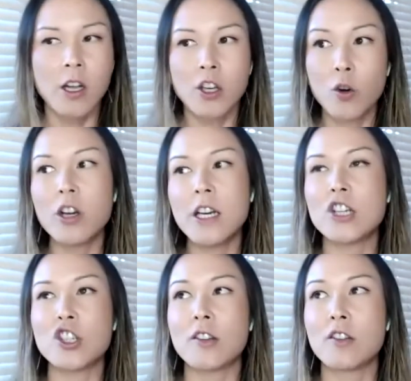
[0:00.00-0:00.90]
your
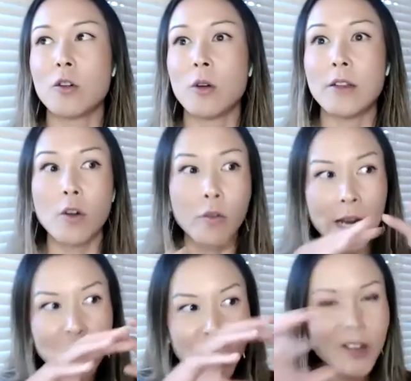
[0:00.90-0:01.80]
niche is so it's over
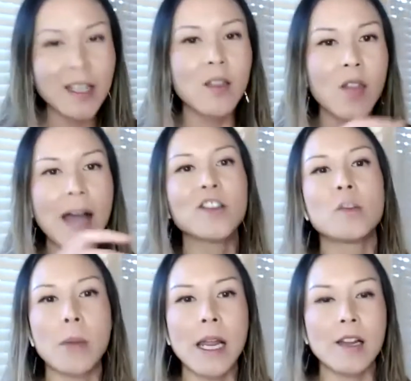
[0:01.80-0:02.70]
just in that
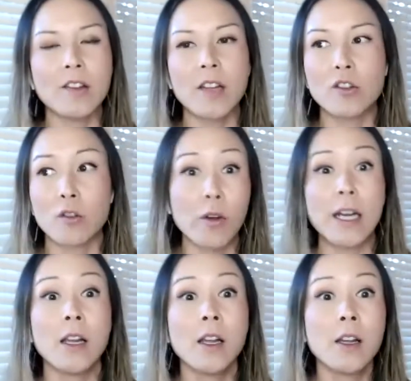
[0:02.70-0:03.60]
space is already